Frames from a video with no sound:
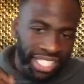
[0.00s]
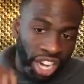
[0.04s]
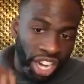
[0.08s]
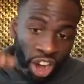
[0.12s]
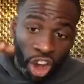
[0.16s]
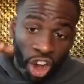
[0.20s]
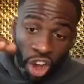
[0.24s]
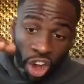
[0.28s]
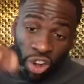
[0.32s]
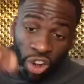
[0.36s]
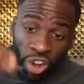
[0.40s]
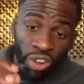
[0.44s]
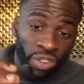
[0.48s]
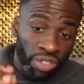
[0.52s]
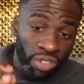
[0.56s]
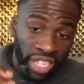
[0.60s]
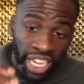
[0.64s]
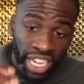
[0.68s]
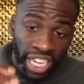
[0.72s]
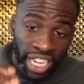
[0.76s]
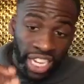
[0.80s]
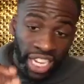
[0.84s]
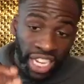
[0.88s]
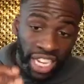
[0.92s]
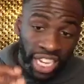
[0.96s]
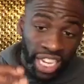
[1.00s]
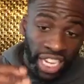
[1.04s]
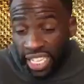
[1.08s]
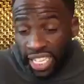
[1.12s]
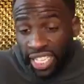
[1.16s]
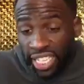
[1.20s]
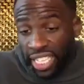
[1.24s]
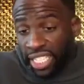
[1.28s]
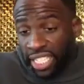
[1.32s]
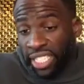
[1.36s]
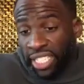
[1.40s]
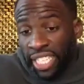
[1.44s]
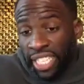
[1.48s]
a hurdle that
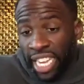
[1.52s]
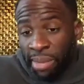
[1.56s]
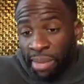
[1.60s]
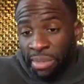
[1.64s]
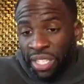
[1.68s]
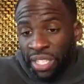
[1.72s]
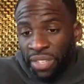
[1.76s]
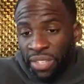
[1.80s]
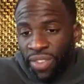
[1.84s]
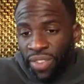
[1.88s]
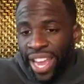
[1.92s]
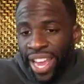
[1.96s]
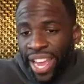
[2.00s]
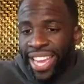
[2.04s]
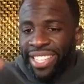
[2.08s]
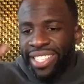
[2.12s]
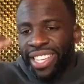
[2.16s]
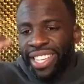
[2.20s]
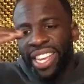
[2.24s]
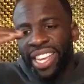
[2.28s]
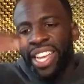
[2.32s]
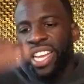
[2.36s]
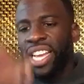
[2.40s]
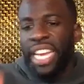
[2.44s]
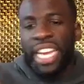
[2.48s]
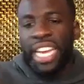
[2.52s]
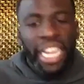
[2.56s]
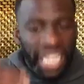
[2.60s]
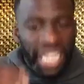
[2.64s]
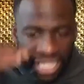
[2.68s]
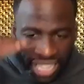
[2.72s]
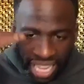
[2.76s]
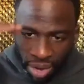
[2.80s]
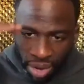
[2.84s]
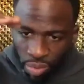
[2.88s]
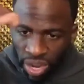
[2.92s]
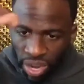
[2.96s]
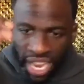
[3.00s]
this team has faced
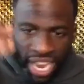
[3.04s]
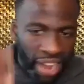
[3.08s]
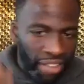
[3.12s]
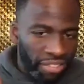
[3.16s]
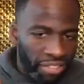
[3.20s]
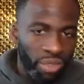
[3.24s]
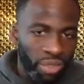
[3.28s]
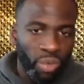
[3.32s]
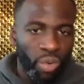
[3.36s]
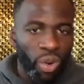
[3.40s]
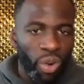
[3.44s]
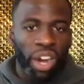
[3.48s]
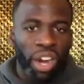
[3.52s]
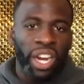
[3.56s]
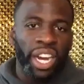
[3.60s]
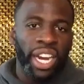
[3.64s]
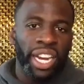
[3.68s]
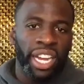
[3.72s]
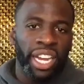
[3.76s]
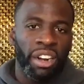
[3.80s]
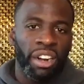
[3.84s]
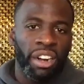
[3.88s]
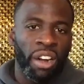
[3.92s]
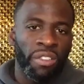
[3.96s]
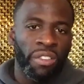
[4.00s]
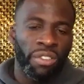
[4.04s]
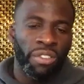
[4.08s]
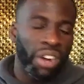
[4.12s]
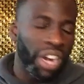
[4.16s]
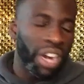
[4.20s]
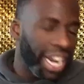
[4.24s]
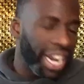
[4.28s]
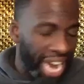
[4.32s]
that we have to work and get over.